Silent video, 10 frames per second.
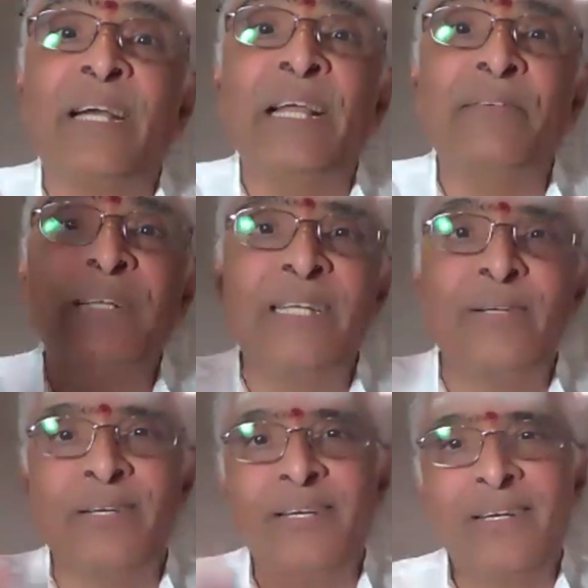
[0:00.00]
and leaving
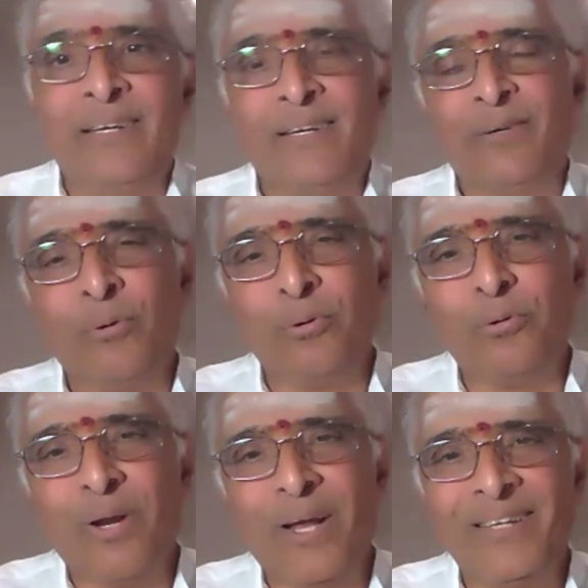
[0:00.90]
the
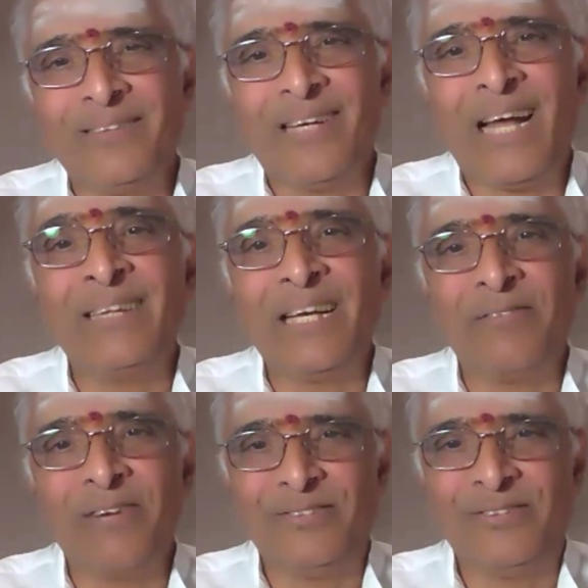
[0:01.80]
Gurukula,
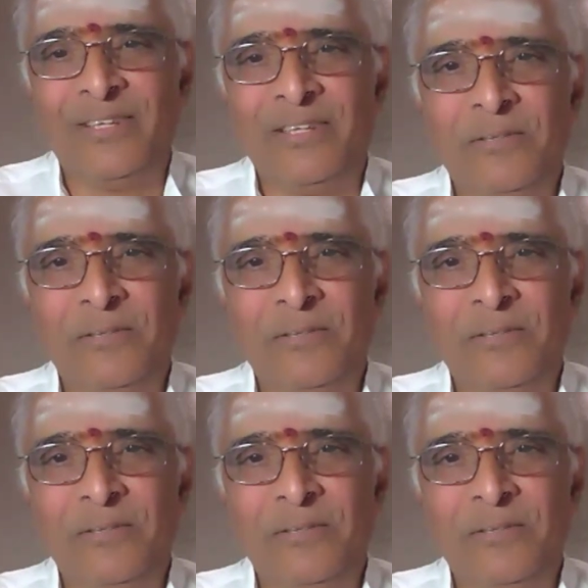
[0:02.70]
Antevas.